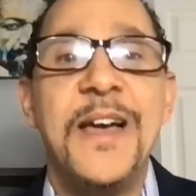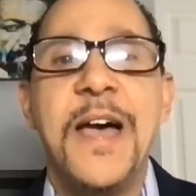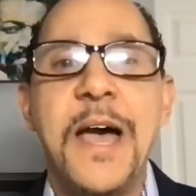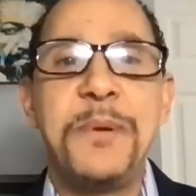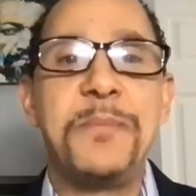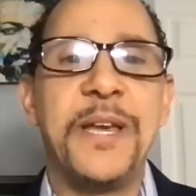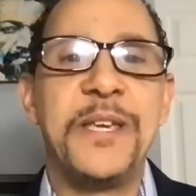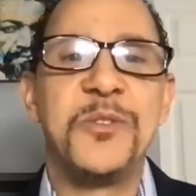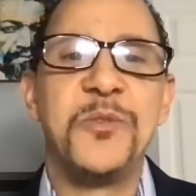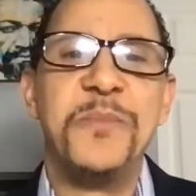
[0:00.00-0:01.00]
Happy Black
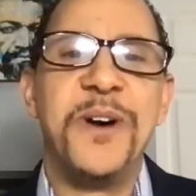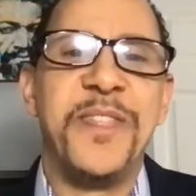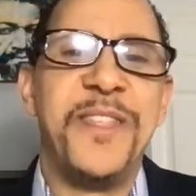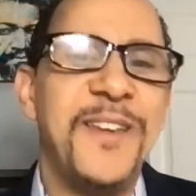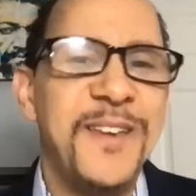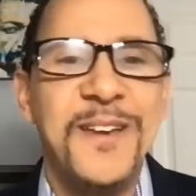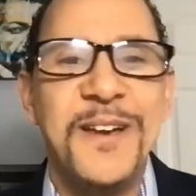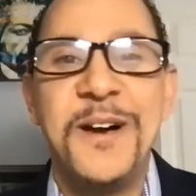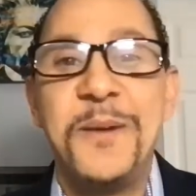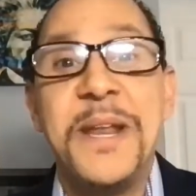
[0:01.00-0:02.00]
History Month.
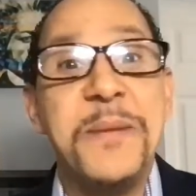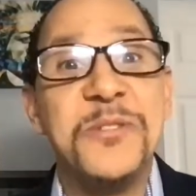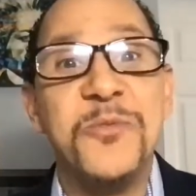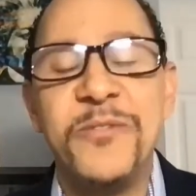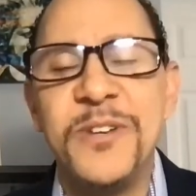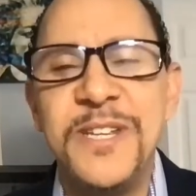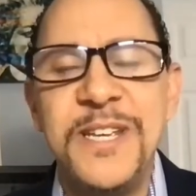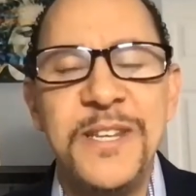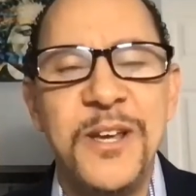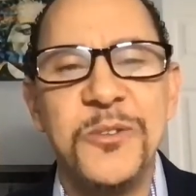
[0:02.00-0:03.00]
My name is Reverend
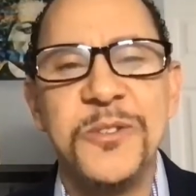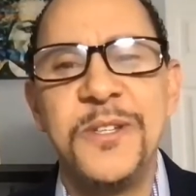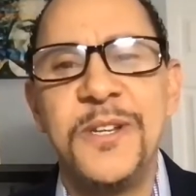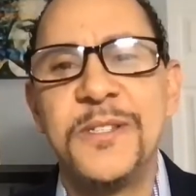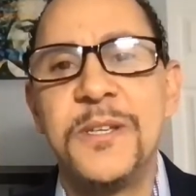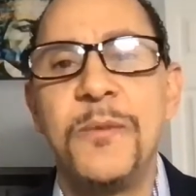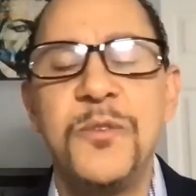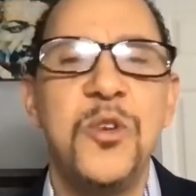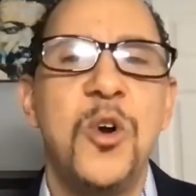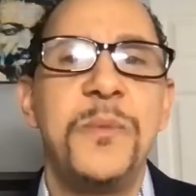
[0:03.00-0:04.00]
Dean Nelson, and some of
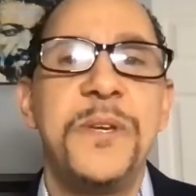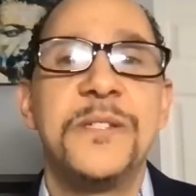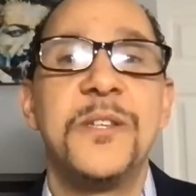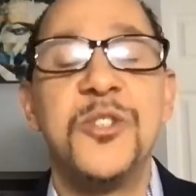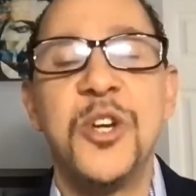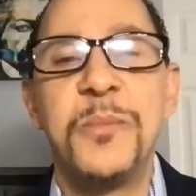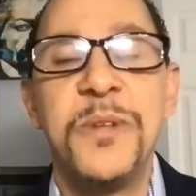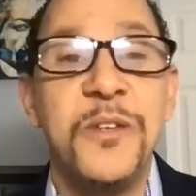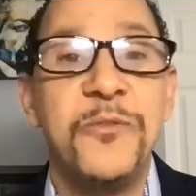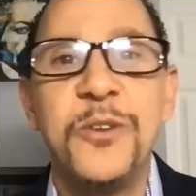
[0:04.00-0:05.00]
you know me as the chairman
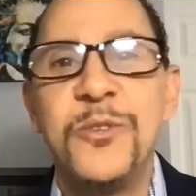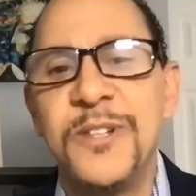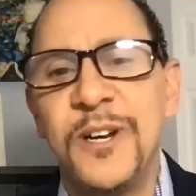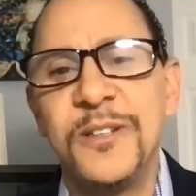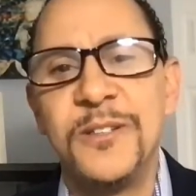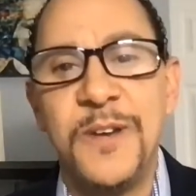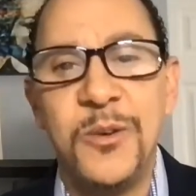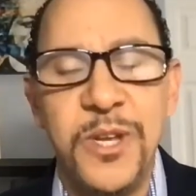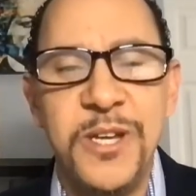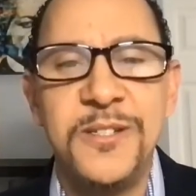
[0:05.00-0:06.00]
of the Frederick Douglass
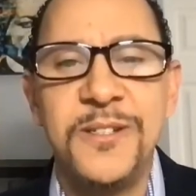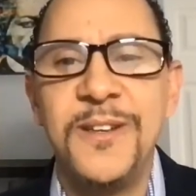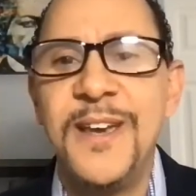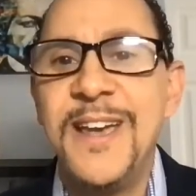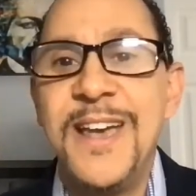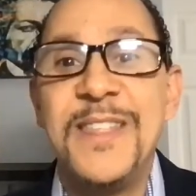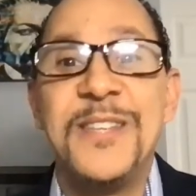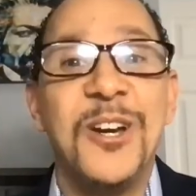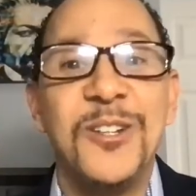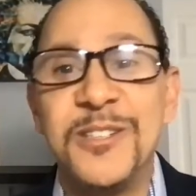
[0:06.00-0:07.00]
Foundation and the
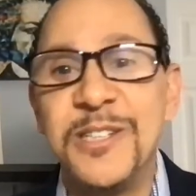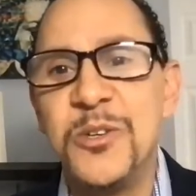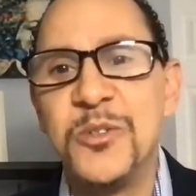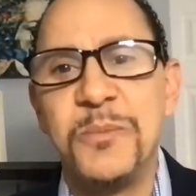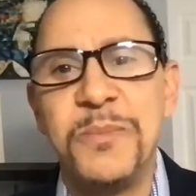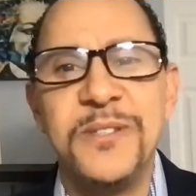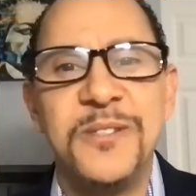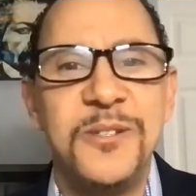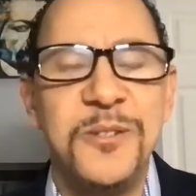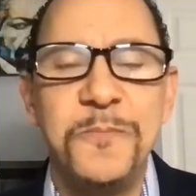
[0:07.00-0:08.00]
Douglass Leadership
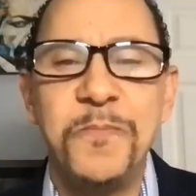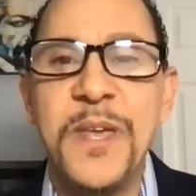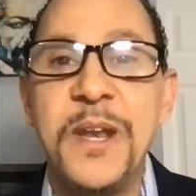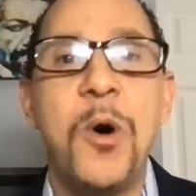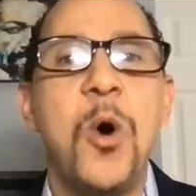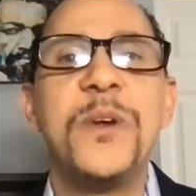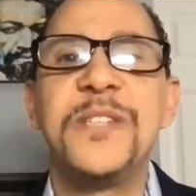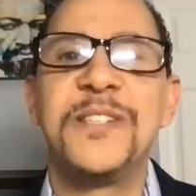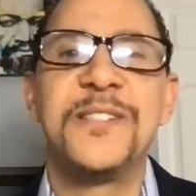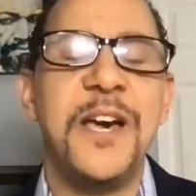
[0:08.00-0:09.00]
Institute. And I'm always
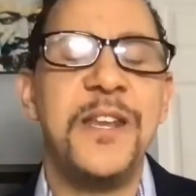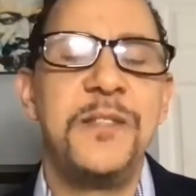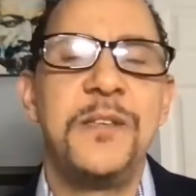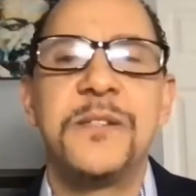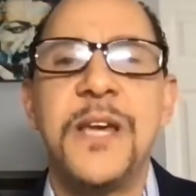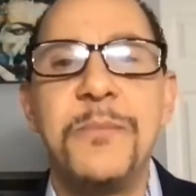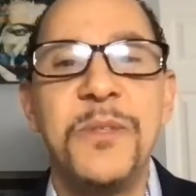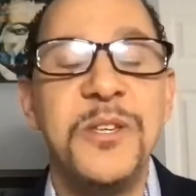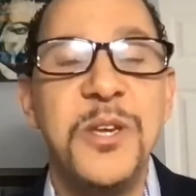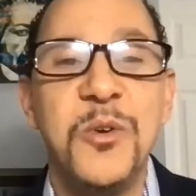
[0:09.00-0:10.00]
excited this time
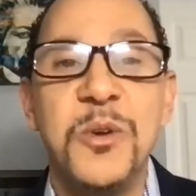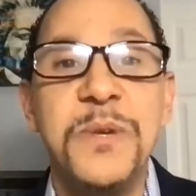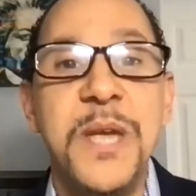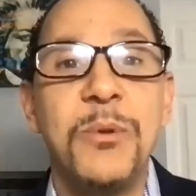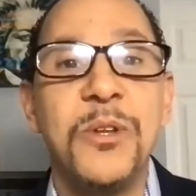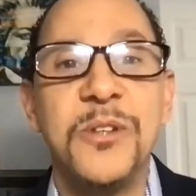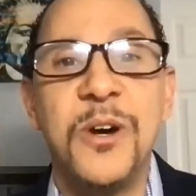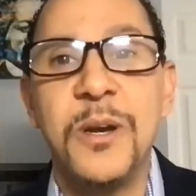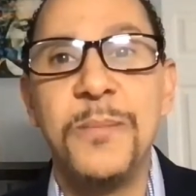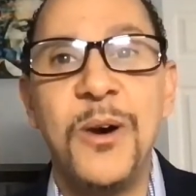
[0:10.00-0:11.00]
of the year to be able to
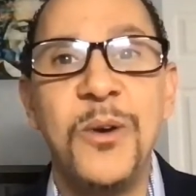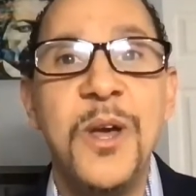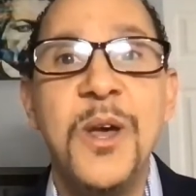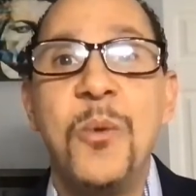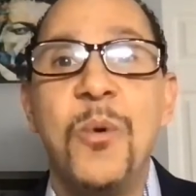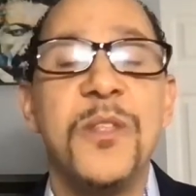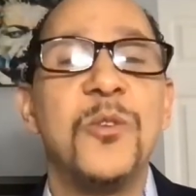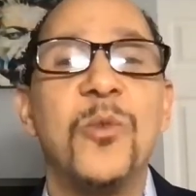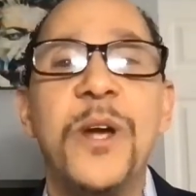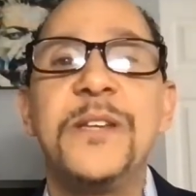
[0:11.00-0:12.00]
talk about one of the
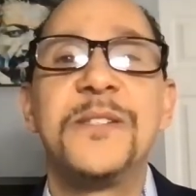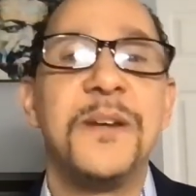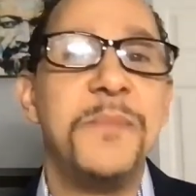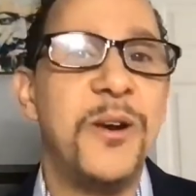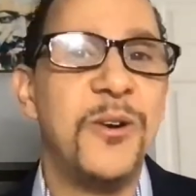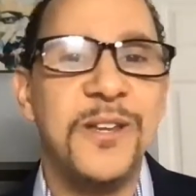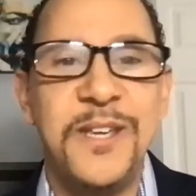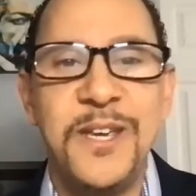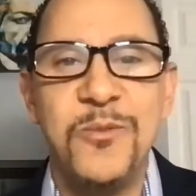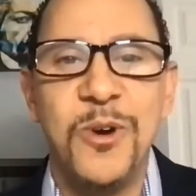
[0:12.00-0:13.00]
greatest American
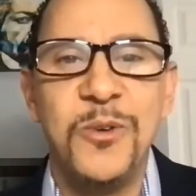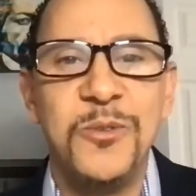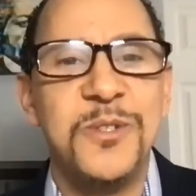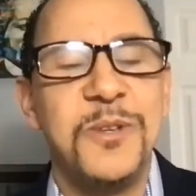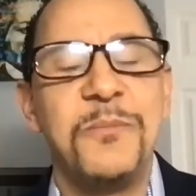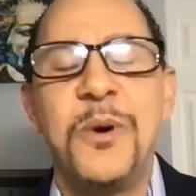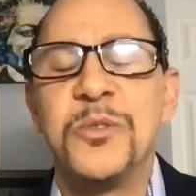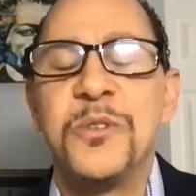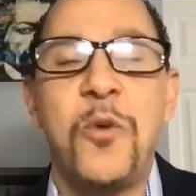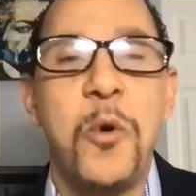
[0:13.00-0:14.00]
heroes,
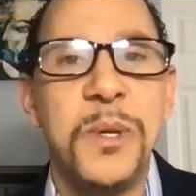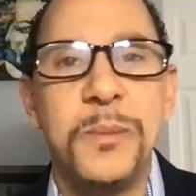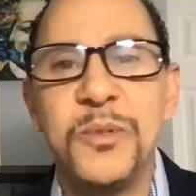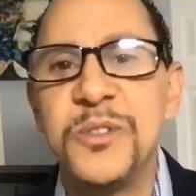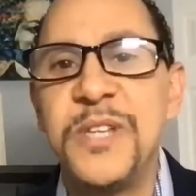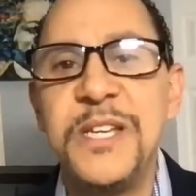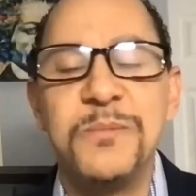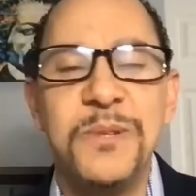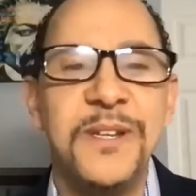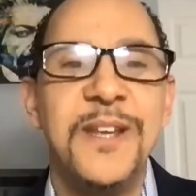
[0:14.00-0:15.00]
most formidable
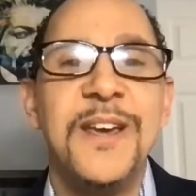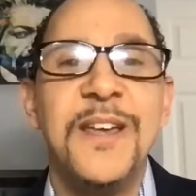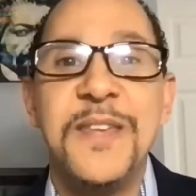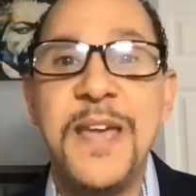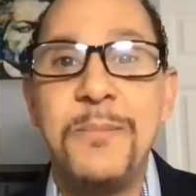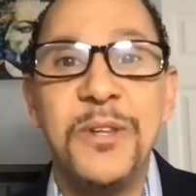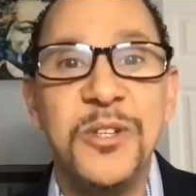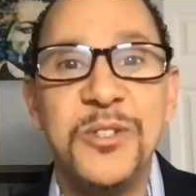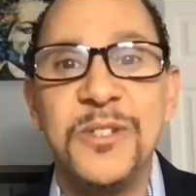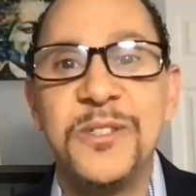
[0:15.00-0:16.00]
statesmen, the
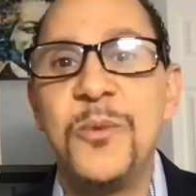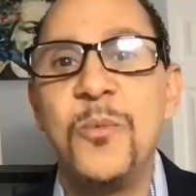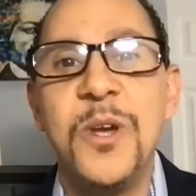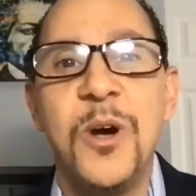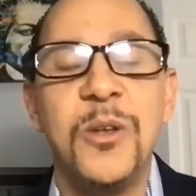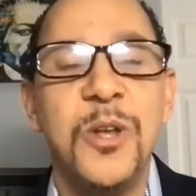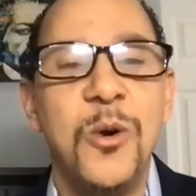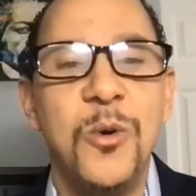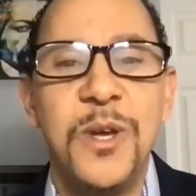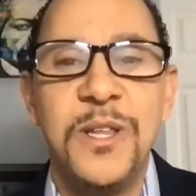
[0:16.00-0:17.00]
abolitionist that we all
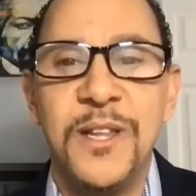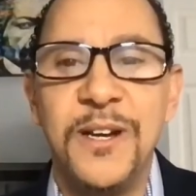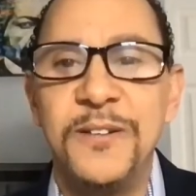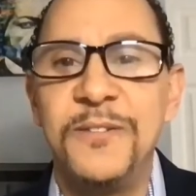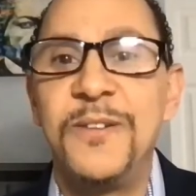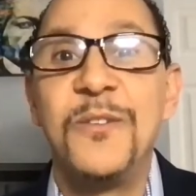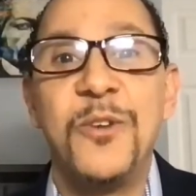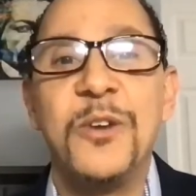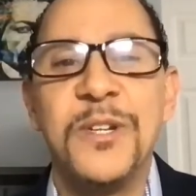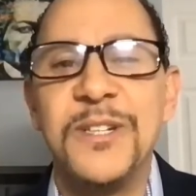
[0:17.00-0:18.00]
know and love,
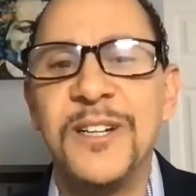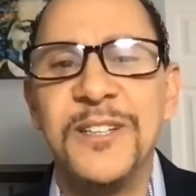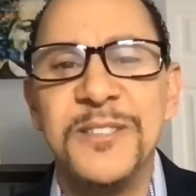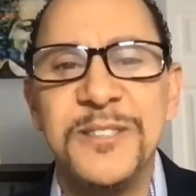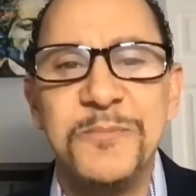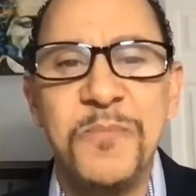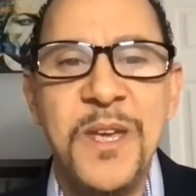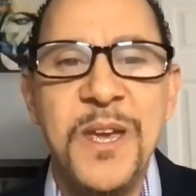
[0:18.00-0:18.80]
Frederick Douglass.